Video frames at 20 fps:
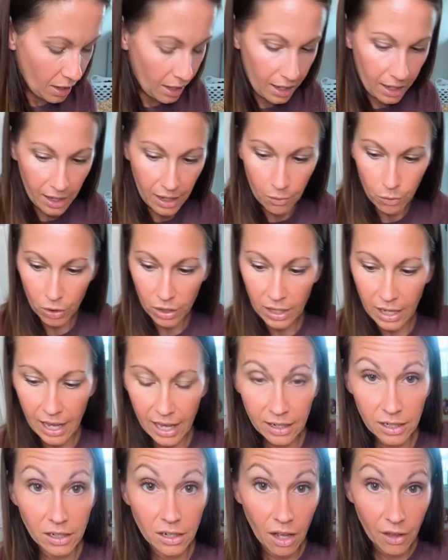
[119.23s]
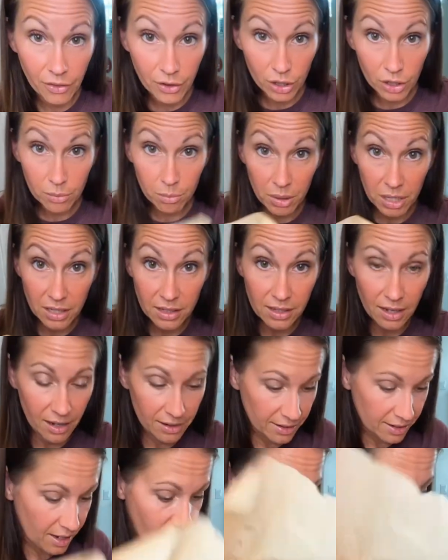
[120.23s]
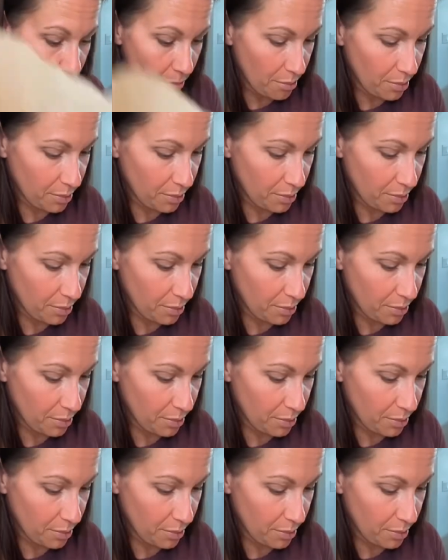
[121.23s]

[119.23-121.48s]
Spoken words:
and we're gonna add another piece on top.